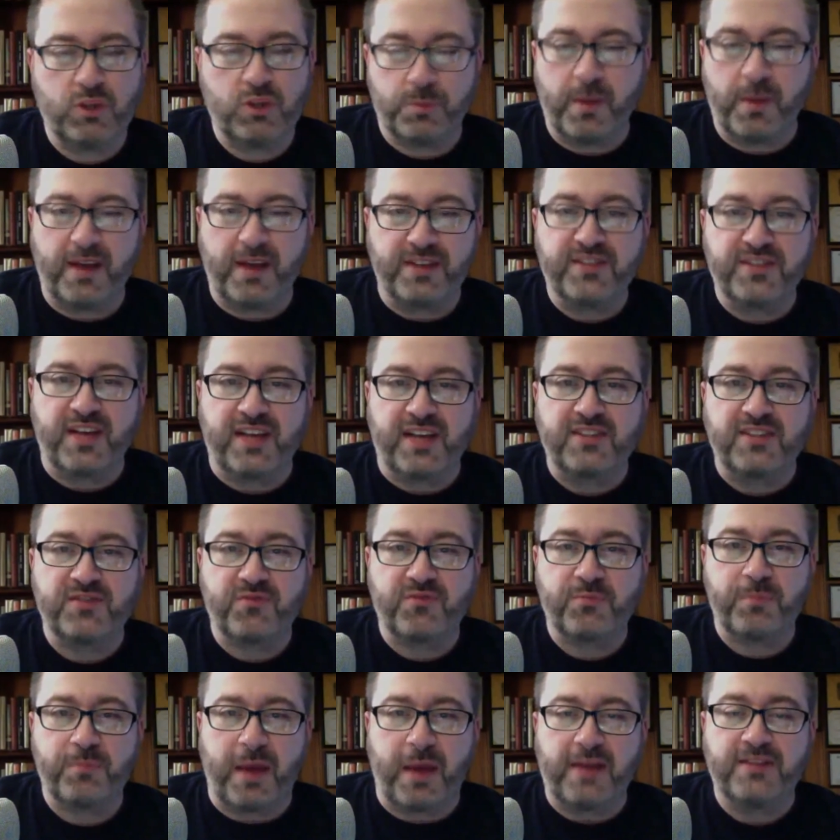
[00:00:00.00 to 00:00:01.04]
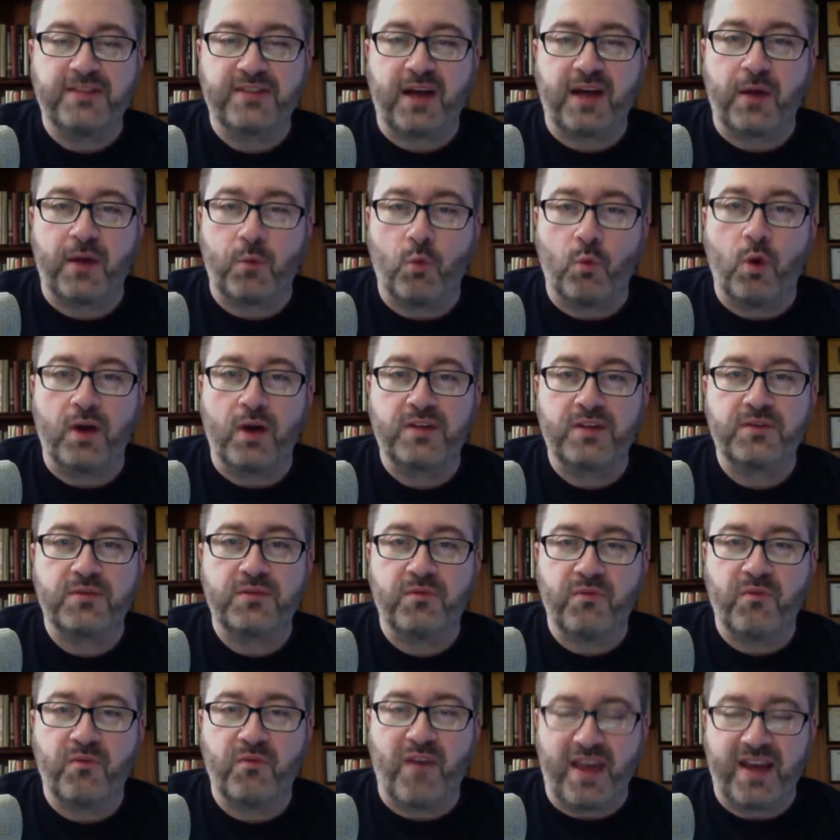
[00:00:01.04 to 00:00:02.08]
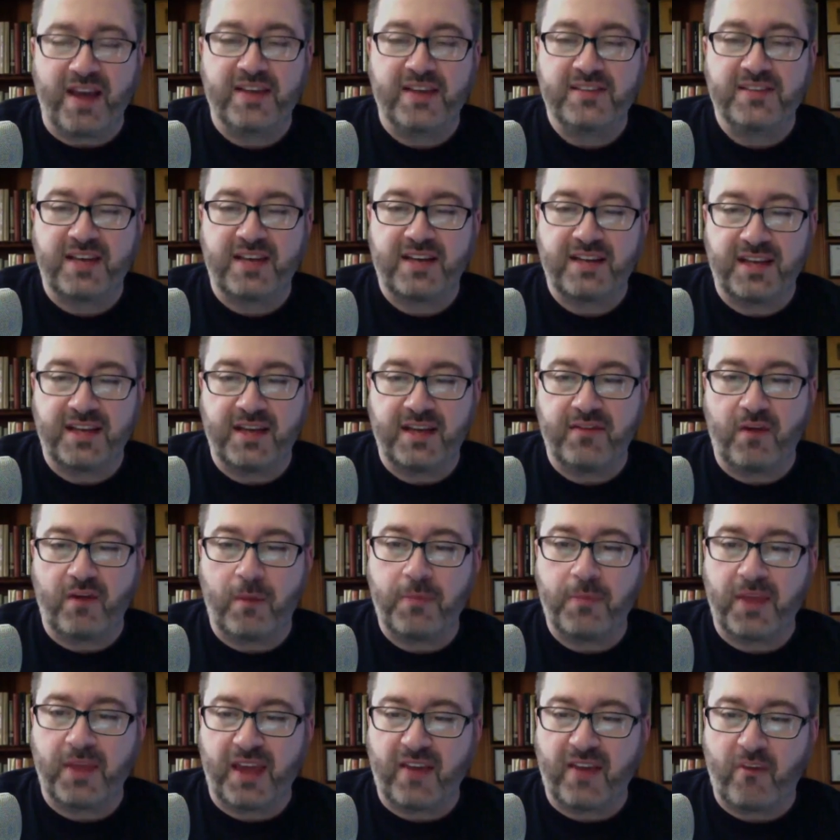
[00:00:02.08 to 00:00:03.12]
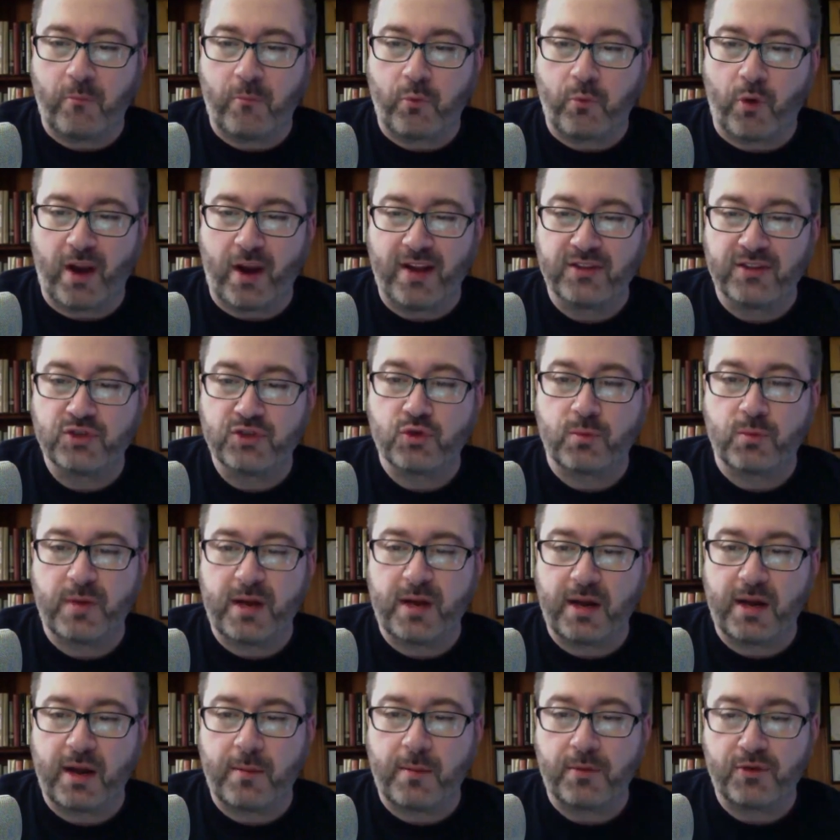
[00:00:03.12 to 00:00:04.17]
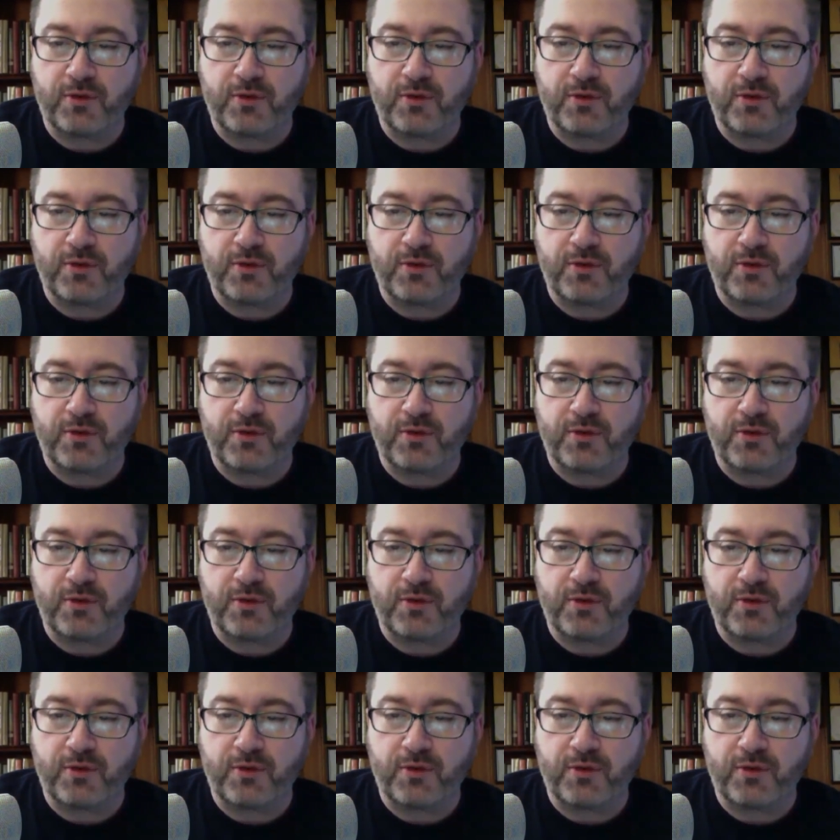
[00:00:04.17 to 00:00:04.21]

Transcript: makes sense based on what Vegas had to give up. They gave up Brandstrom and a number